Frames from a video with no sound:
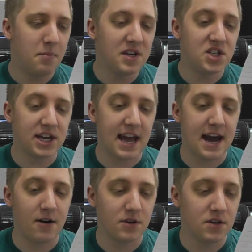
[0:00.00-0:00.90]
Please check it
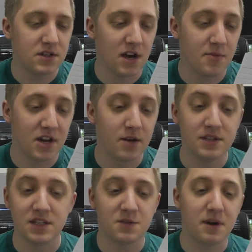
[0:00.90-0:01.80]
out. You, Simon and
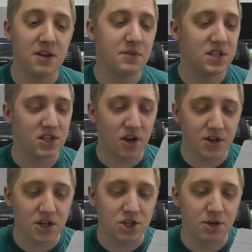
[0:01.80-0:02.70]
Lewis, inspired me to
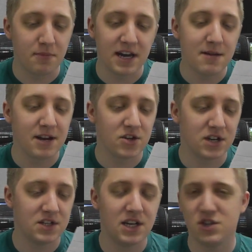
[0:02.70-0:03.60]
start YouTube. My email
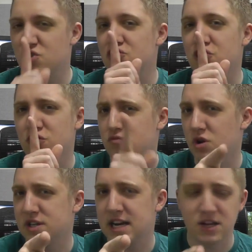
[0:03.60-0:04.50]
address is...
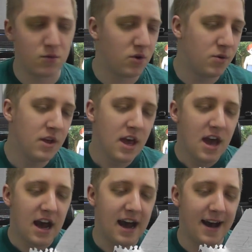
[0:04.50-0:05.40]
not telling you all.
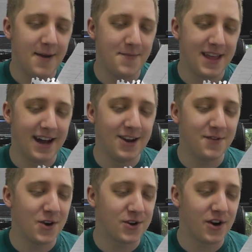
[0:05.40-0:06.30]
I
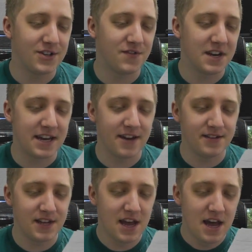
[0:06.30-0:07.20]
love your COTS
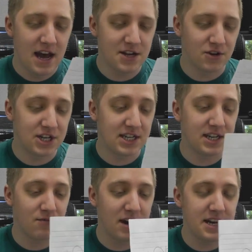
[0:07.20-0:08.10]
videos and your Jet
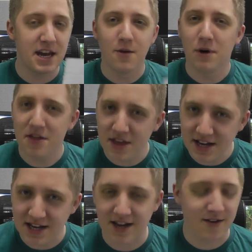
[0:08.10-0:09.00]
Set Radio. Why,
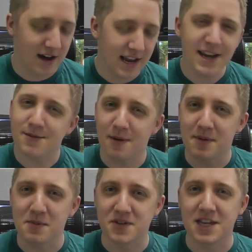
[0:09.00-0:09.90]
thank you. I like when
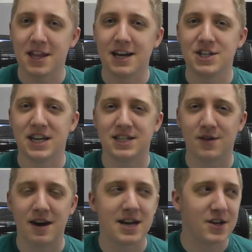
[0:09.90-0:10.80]
people say they like Jet
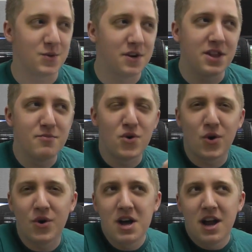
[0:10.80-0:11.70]
Set Radio. It's one of the
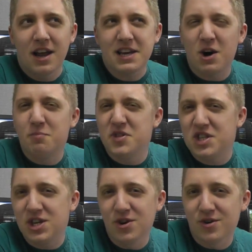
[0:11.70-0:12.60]
more, like,
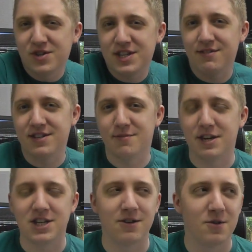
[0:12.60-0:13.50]
obscure series on
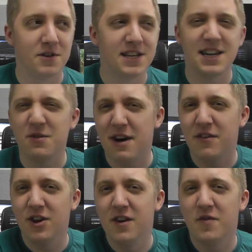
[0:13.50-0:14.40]
my channel. The ones that you
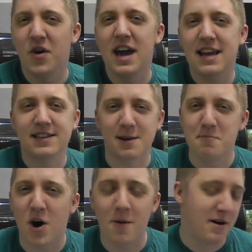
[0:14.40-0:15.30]
either love or hate. It's like
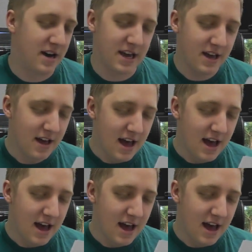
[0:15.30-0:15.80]
Marmite.